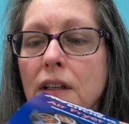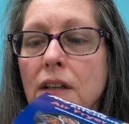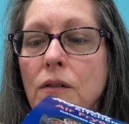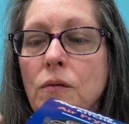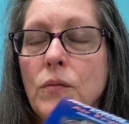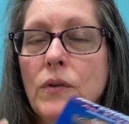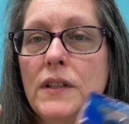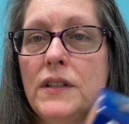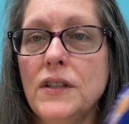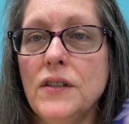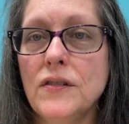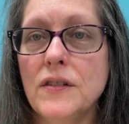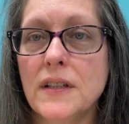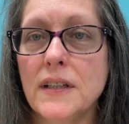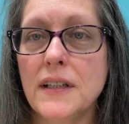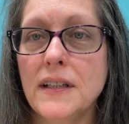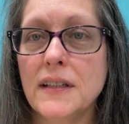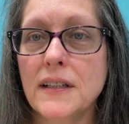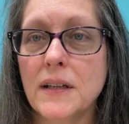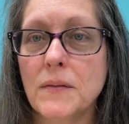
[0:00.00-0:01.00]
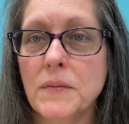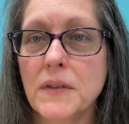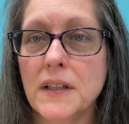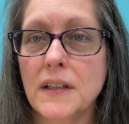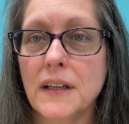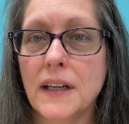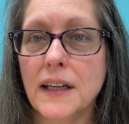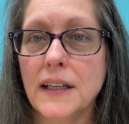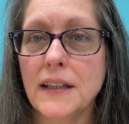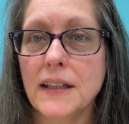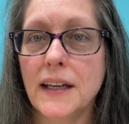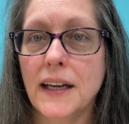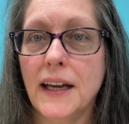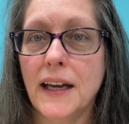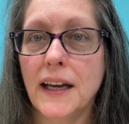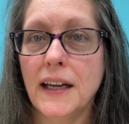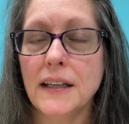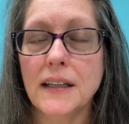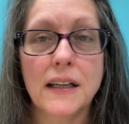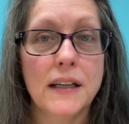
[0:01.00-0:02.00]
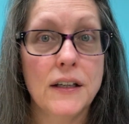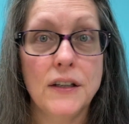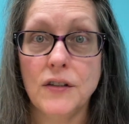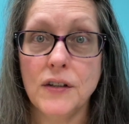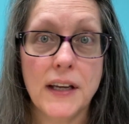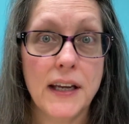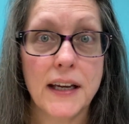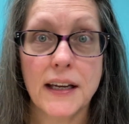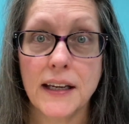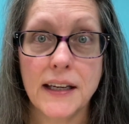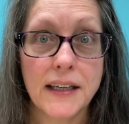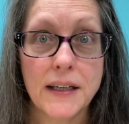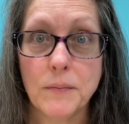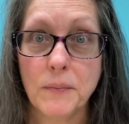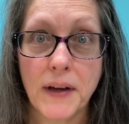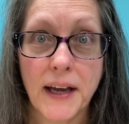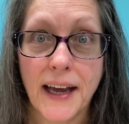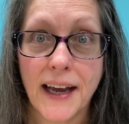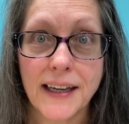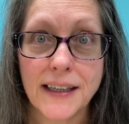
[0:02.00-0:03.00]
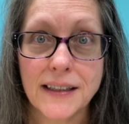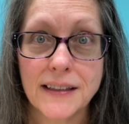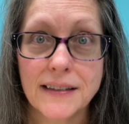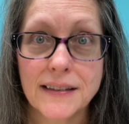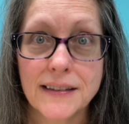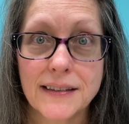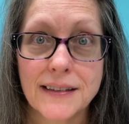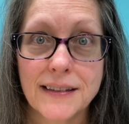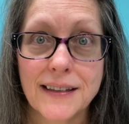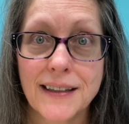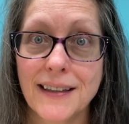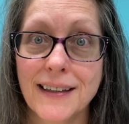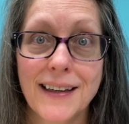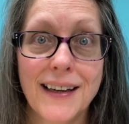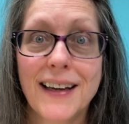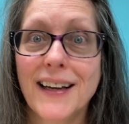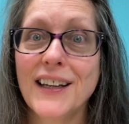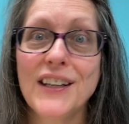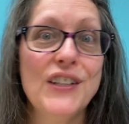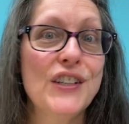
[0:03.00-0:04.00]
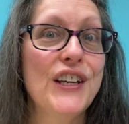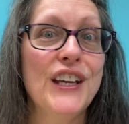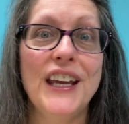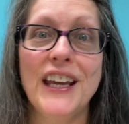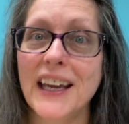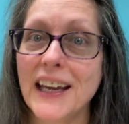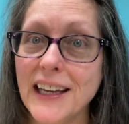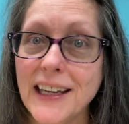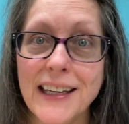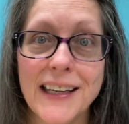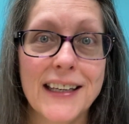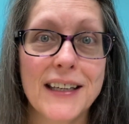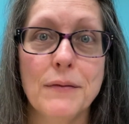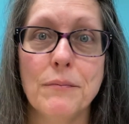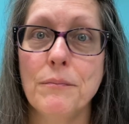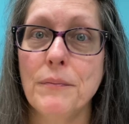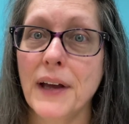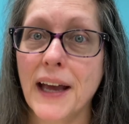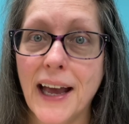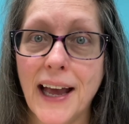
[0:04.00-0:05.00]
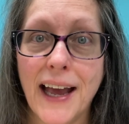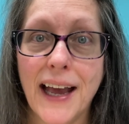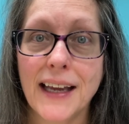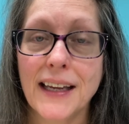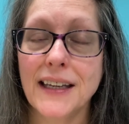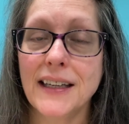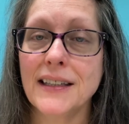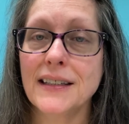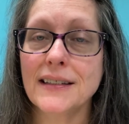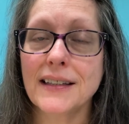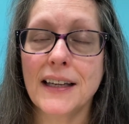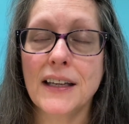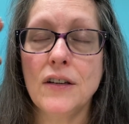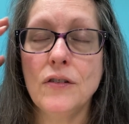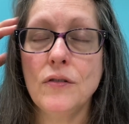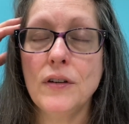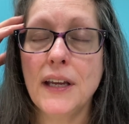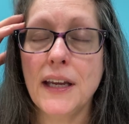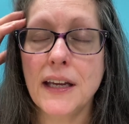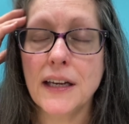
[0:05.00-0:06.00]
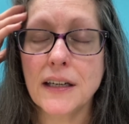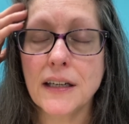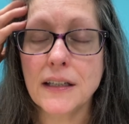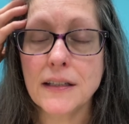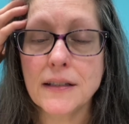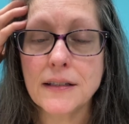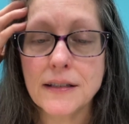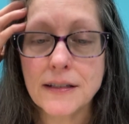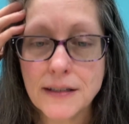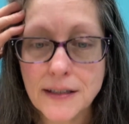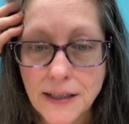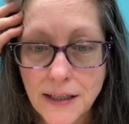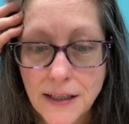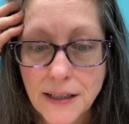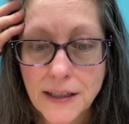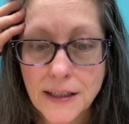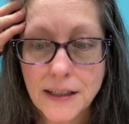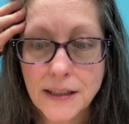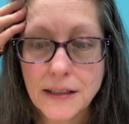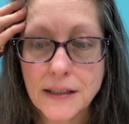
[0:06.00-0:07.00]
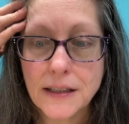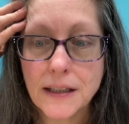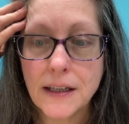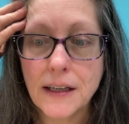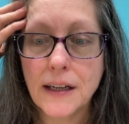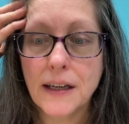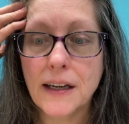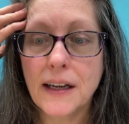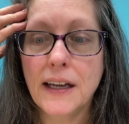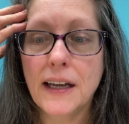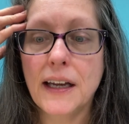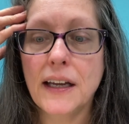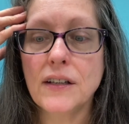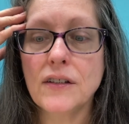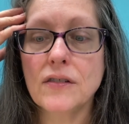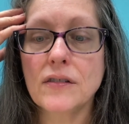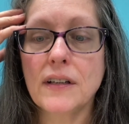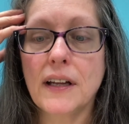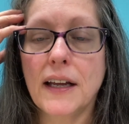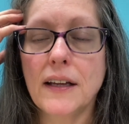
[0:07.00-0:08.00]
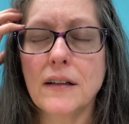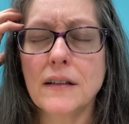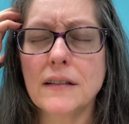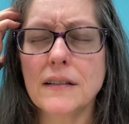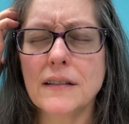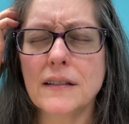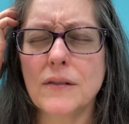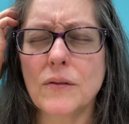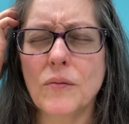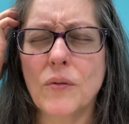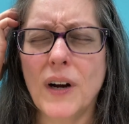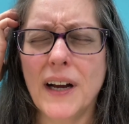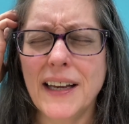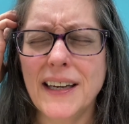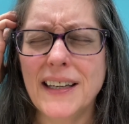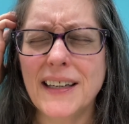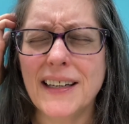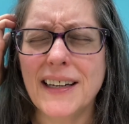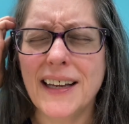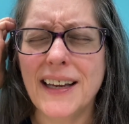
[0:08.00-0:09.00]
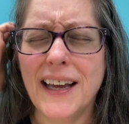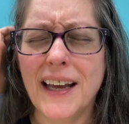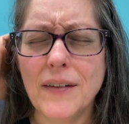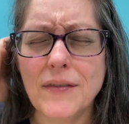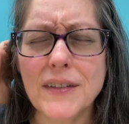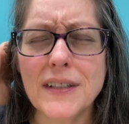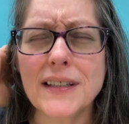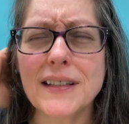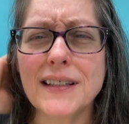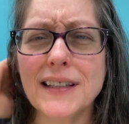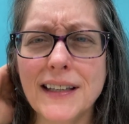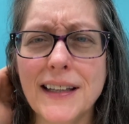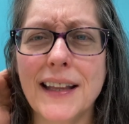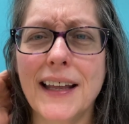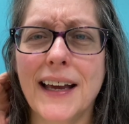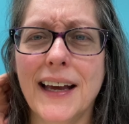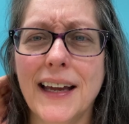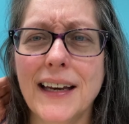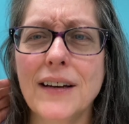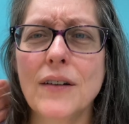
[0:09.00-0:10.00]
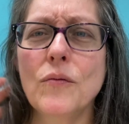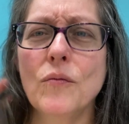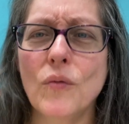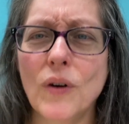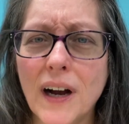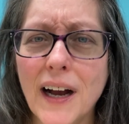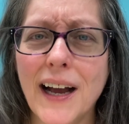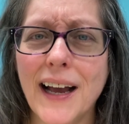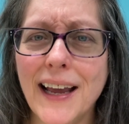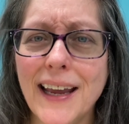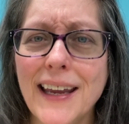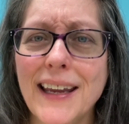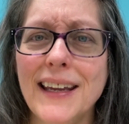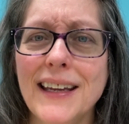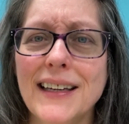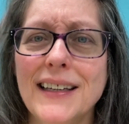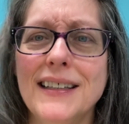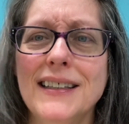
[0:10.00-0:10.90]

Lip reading: Once you see something like that, you can't get it back. You can't get it back. It's like you can't unsee it. And you're like, why did I have to see that? Why?